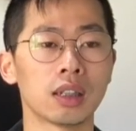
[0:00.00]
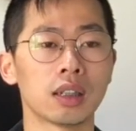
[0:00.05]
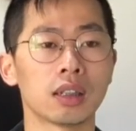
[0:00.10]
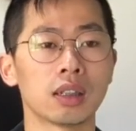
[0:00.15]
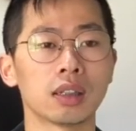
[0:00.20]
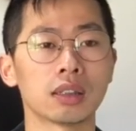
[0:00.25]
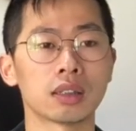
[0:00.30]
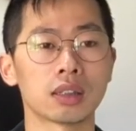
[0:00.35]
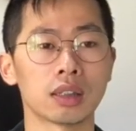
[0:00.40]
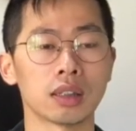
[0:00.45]

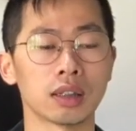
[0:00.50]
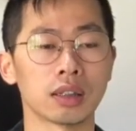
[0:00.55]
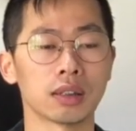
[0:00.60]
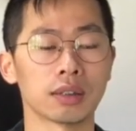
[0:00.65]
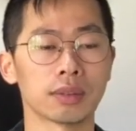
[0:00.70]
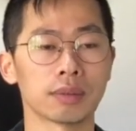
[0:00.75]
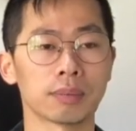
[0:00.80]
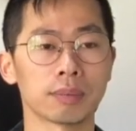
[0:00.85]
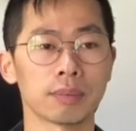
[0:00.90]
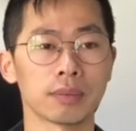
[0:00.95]
That's the
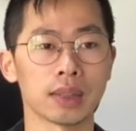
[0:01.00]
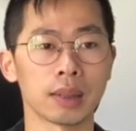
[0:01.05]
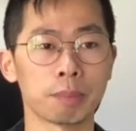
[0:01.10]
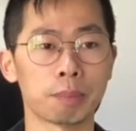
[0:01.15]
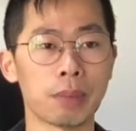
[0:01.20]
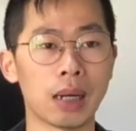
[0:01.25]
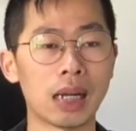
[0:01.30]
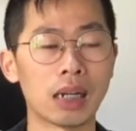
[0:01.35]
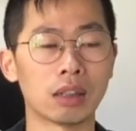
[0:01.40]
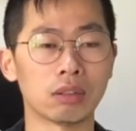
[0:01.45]

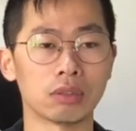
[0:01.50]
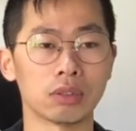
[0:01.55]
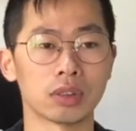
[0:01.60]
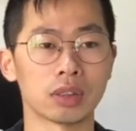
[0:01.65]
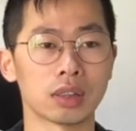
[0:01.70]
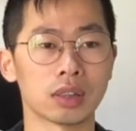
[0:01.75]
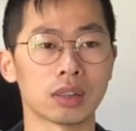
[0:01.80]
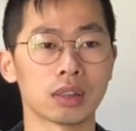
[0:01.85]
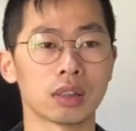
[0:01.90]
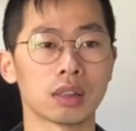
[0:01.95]

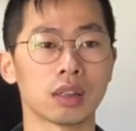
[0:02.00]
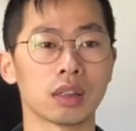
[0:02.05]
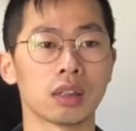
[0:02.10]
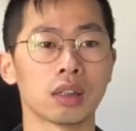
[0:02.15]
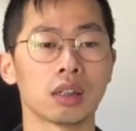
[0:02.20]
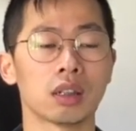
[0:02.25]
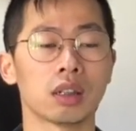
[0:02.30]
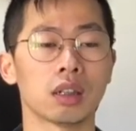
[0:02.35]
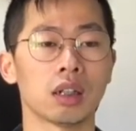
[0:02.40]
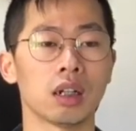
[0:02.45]
balance
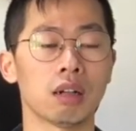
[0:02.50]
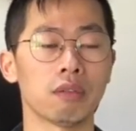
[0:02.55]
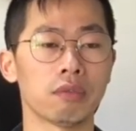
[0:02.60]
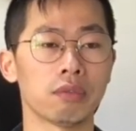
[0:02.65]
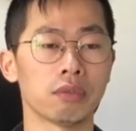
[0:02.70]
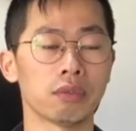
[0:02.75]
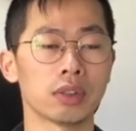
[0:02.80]
of